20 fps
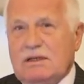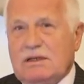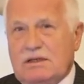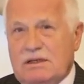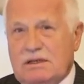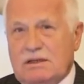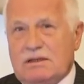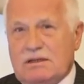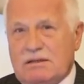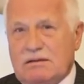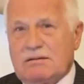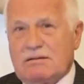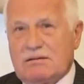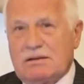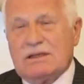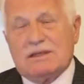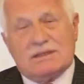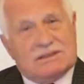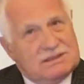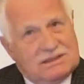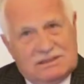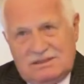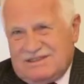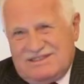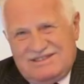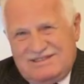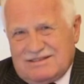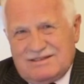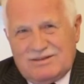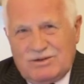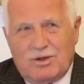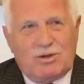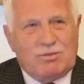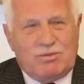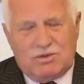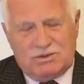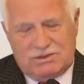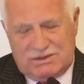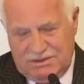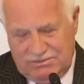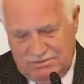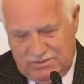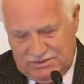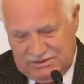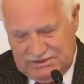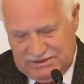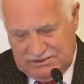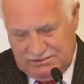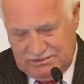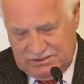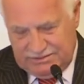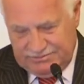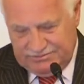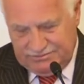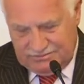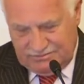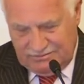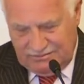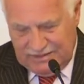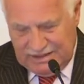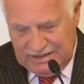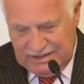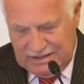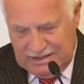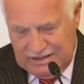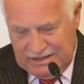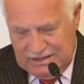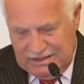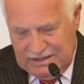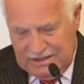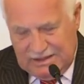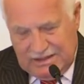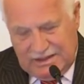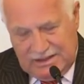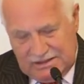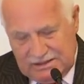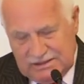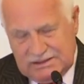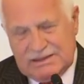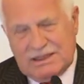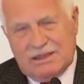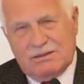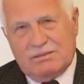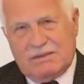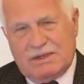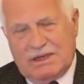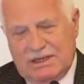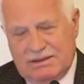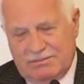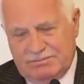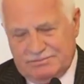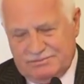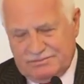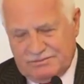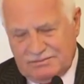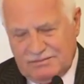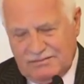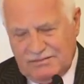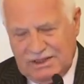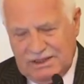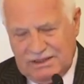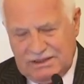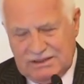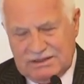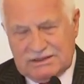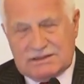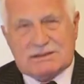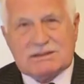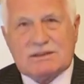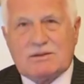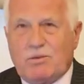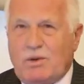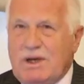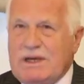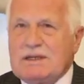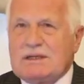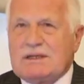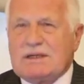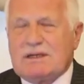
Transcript: is almost impossible. At the same time, it is quite